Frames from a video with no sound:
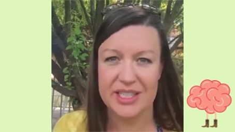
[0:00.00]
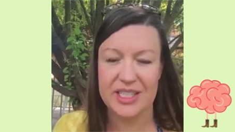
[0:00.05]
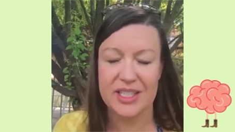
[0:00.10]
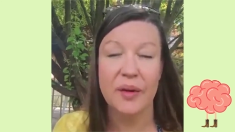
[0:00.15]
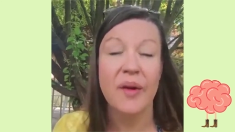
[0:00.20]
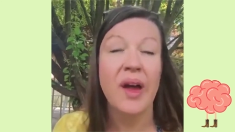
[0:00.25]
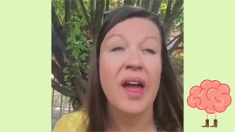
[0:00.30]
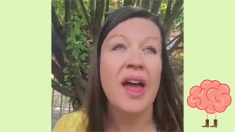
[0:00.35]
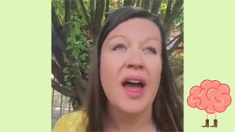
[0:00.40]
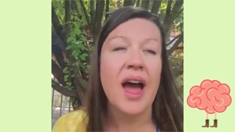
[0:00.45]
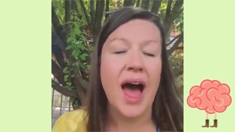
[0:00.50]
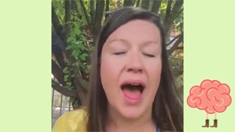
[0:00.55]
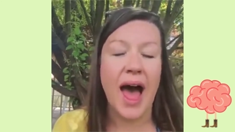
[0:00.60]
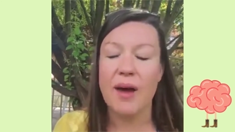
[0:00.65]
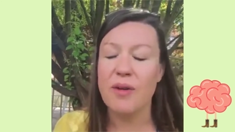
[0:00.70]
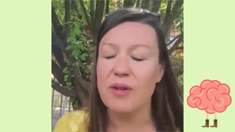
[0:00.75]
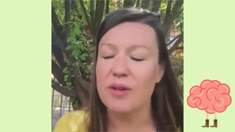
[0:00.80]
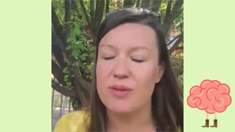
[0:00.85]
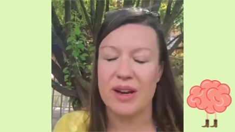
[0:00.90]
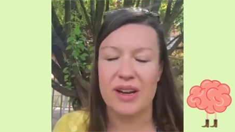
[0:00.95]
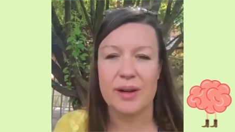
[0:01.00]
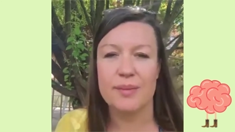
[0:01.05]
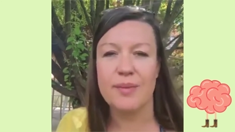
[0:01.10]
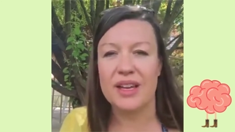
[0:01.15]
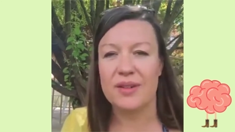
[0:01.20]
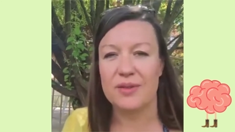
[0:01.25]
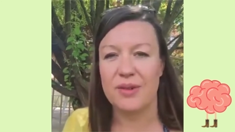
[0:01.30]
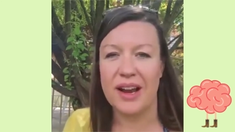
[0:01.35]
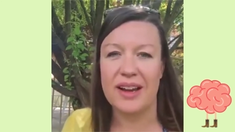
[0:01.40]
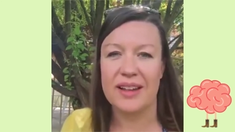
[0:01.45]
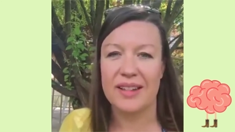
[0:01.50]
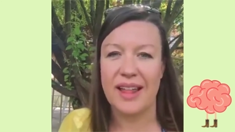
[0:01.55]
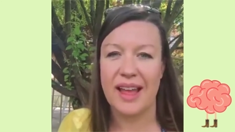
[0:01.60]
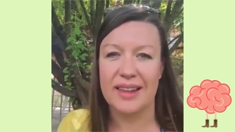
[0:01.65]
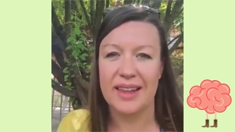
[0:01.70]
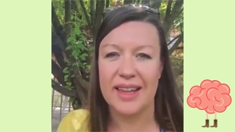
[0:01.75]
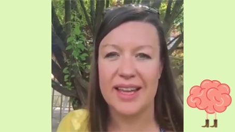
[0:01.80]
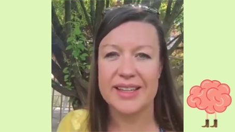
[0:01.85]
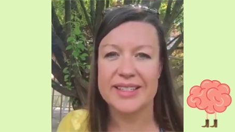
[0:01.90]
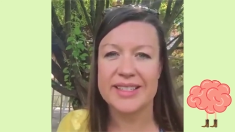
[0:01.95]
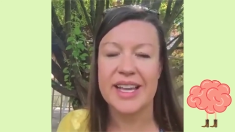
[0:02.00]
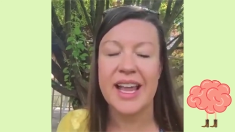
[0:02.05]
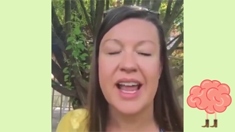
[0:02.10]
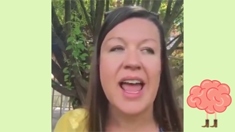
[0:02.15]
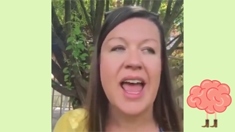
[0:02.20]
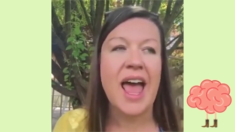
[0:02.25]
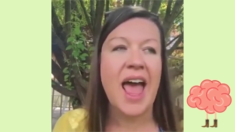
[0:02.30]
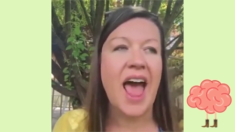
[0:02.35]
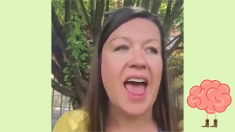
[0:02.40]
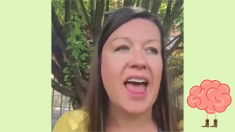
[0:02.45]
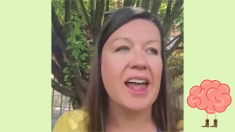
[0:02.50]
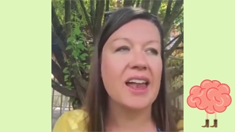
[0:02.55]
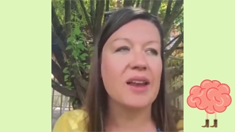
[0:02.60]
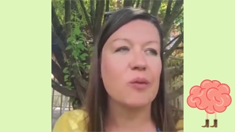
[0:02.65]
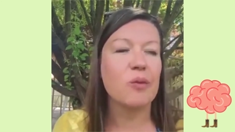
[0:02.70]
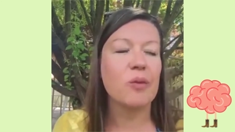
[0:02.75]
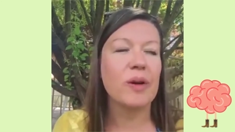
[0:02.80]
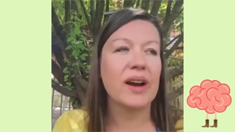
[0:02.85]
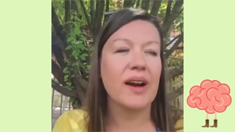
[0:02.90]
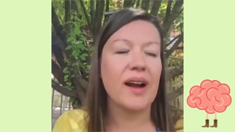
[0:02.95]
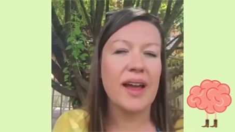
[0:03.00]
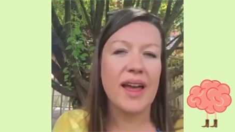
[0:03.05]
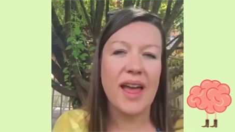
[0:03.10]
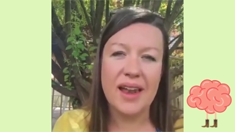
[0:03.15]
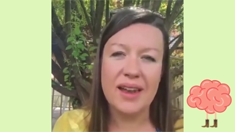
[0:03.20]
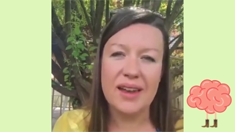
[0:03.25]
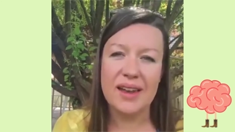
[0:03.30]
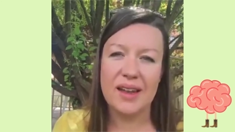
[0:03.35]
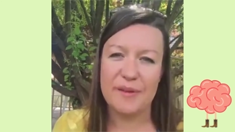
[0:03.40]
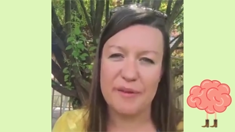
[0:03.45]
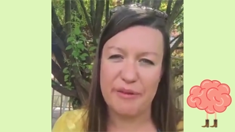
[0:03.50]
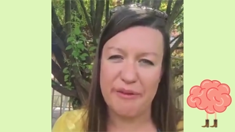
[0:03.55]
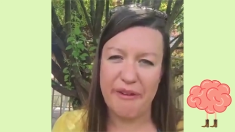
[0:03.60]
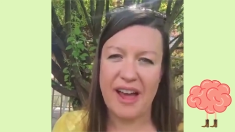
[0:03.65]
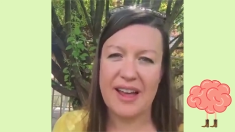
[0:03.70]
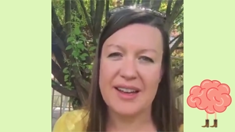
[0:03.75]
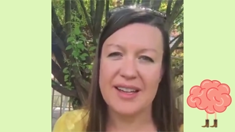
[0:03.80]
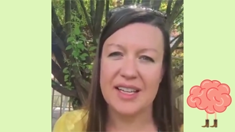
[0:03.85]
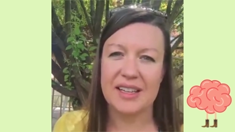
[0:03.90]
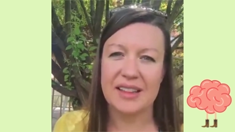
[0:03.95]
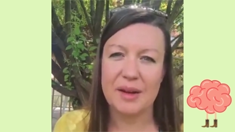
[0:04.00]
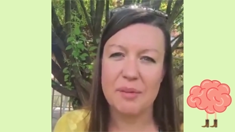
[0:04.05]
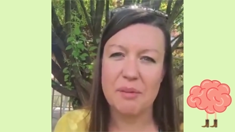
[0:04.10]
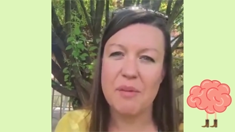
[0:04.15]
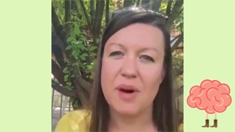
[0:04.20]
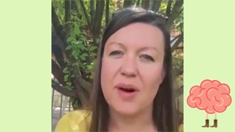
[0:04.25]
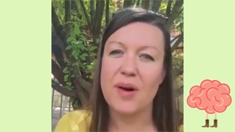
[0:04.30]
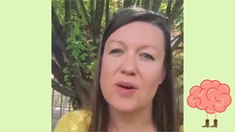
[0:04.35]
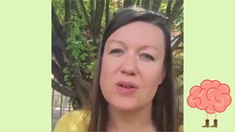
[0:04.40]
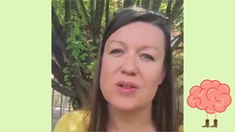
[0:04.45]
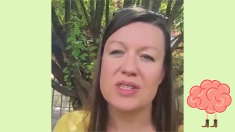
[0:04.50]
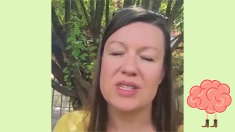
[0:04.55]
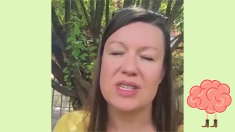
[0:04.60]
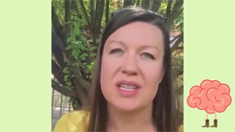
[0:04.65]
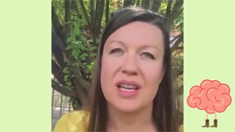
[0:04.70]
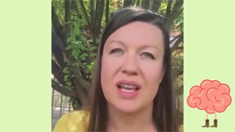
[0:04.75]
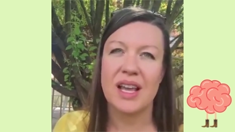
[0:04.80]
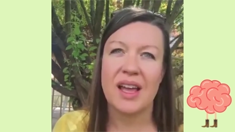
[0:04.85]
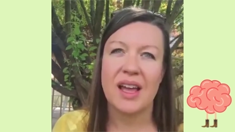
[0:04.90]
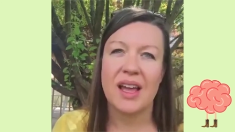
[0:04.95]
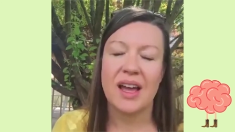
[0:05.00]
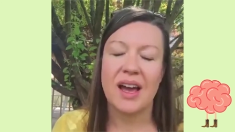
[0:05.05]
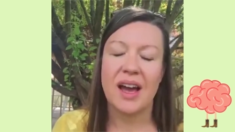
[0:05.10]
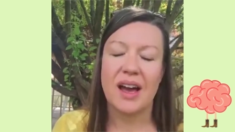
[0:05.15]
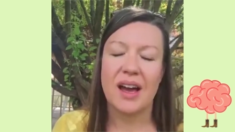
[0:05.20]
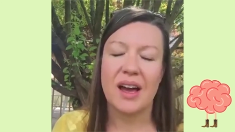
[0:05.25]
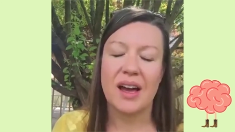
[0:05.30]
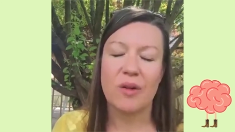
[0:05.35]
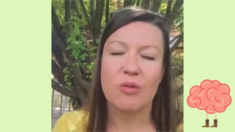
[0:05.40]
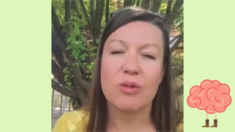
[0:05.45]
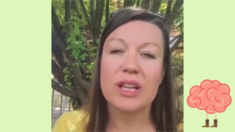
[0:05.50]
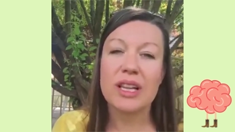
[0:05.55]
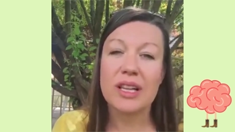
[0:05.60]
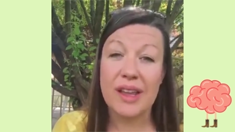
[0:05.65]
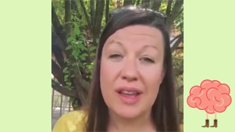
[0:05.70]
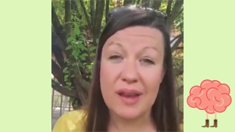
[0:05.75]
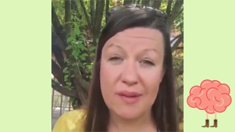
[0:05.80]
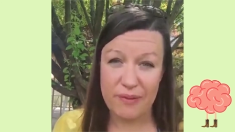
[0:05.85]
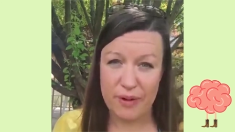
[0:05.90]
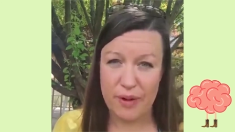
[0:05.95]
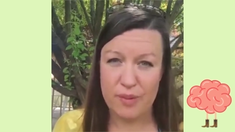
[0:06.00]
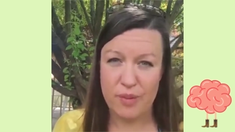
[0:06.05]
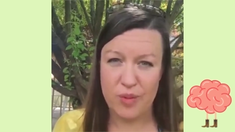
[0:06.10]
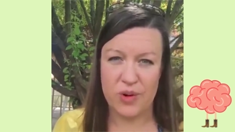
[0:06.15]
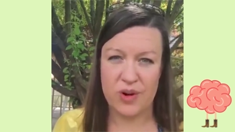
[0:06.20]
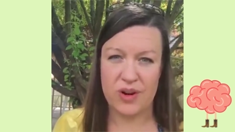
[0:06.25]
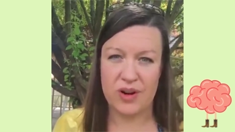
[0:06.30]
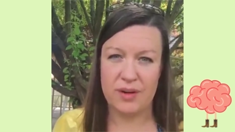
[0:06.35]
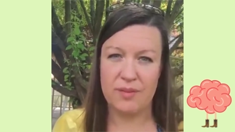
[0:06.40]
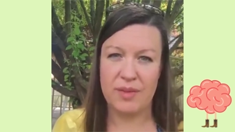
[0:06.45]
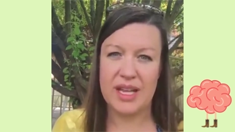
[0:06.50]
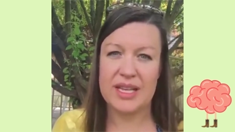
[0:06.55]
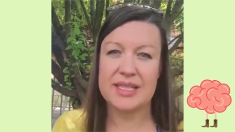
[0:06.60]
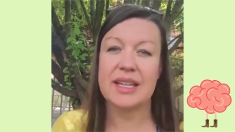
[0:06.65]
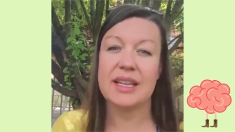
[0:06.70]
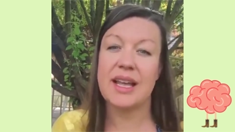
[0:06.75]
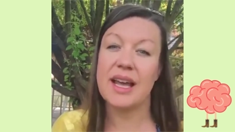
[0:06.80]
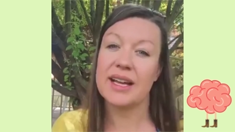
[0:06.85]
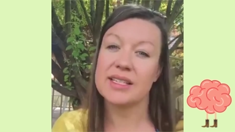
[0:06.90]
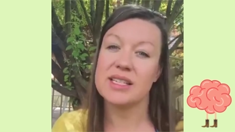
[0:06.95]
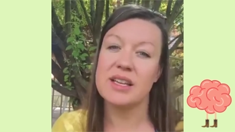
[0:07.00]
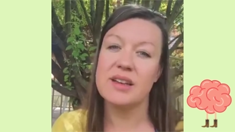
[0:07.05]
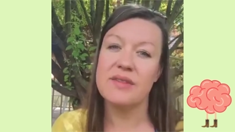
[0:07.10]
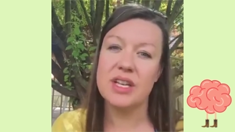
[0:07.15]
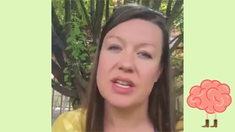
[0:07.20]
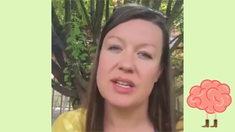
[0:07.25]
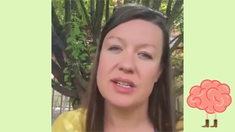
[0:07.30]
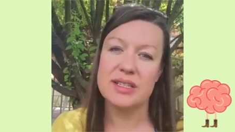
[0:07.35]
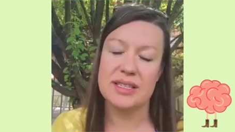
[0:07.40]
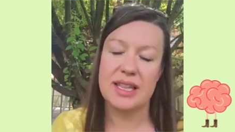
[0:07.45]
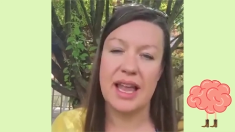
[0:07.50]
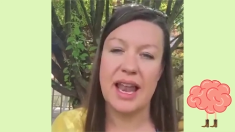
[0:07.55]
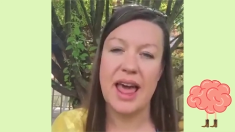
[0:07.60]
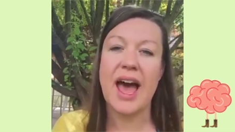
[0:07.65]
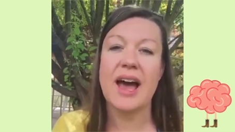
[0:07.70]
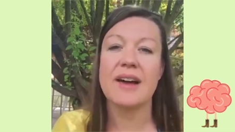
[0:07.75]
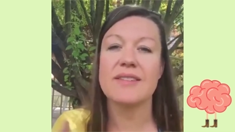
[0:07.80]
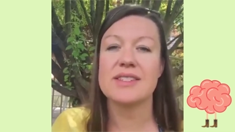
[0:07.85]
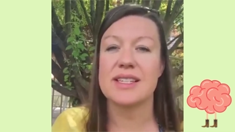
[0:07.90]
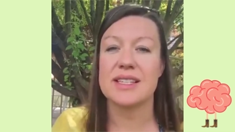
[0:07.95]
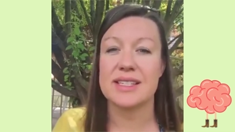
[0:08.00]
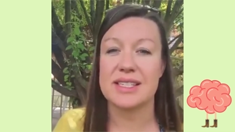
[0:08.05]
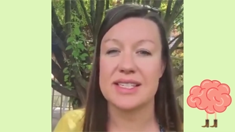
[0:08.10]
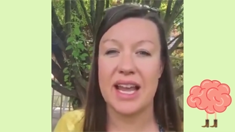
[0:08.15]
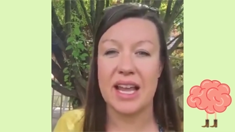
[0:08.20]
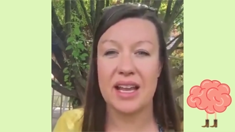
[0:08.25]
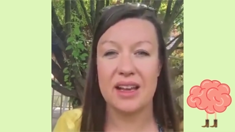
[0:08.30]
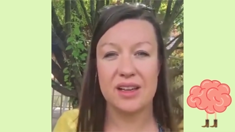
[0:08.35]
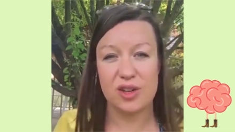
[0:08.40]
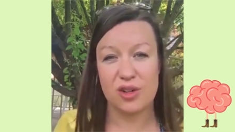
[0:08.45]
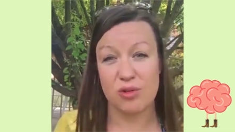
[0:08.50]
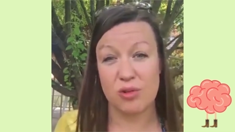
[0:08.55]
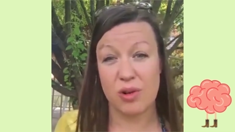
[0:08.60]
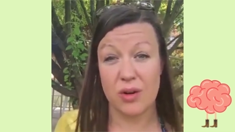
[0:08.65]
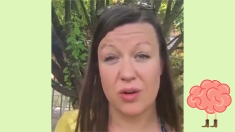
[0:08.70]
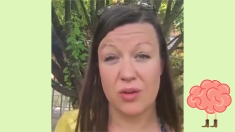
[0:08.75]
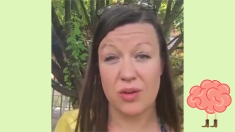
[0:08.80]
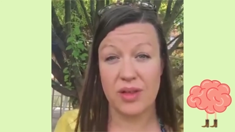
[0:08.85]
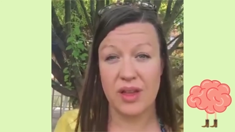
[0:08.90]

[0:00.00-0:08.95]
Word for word: So I would recommend writing that list. And where I ended up finding the most relief from boredom is in activities that have sustained growth.